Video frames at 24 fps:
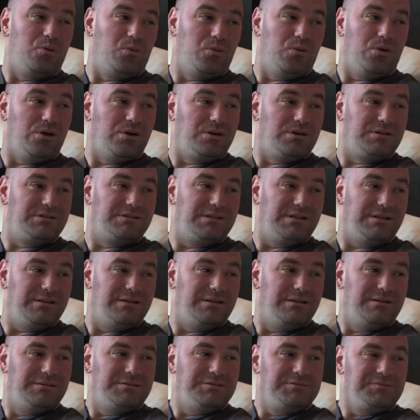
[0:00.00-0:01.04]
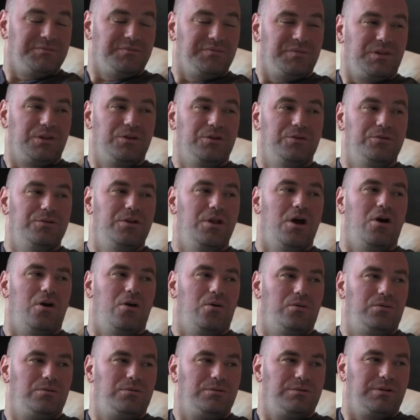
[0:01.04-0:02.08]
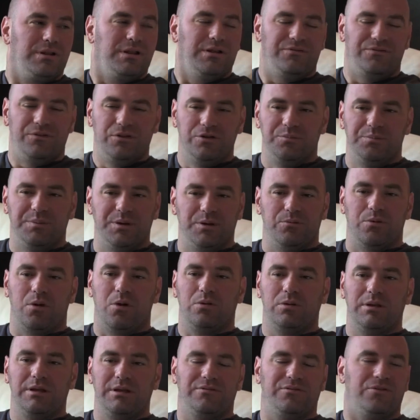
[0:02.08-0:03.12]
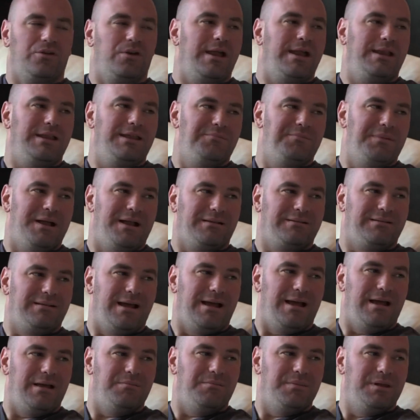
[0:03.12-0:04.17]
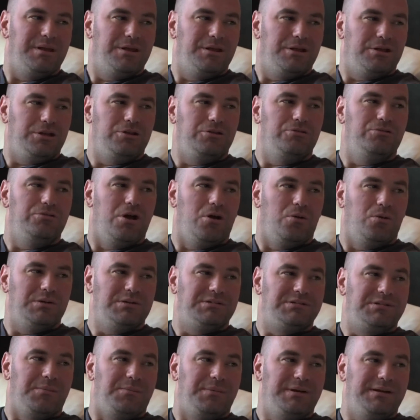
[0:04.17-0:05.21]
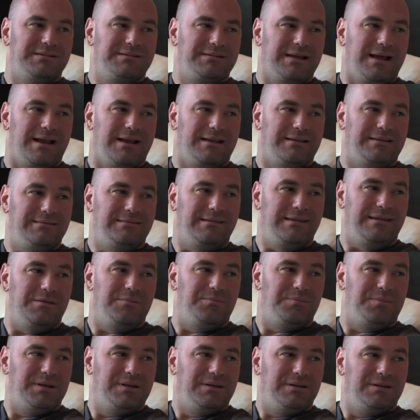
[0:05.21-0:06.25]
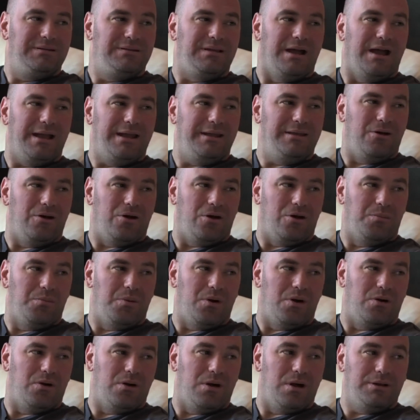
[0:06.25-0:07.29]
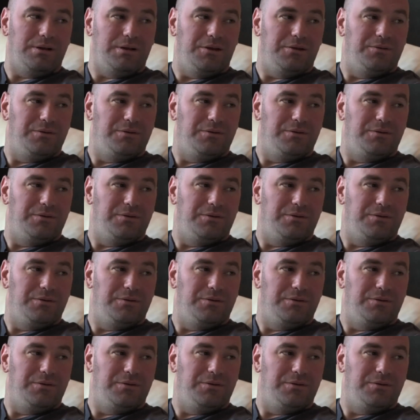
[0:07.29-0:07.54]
works, and you know, if you've been rolling for any amount of time, you know when somebody's got a deep, tight armbar on you.